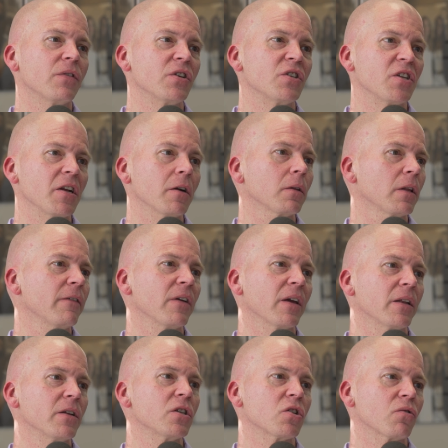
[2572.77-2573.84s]
the senior
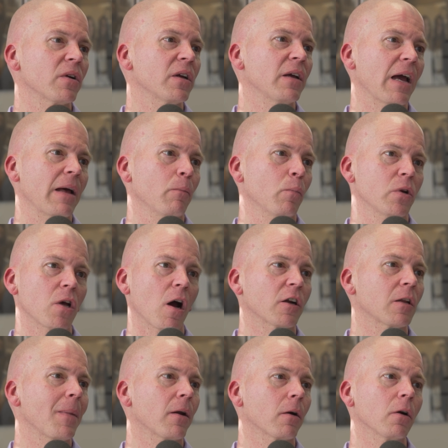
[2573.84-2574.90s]
living industry, and we
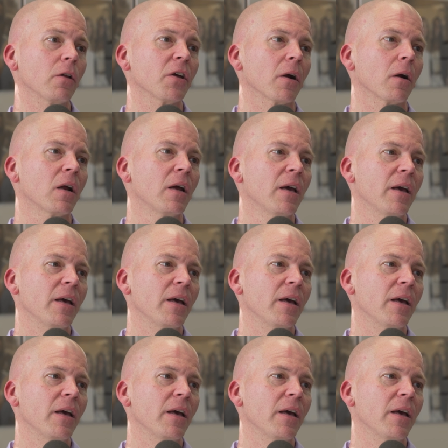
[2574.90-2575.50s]
talked about it earlier,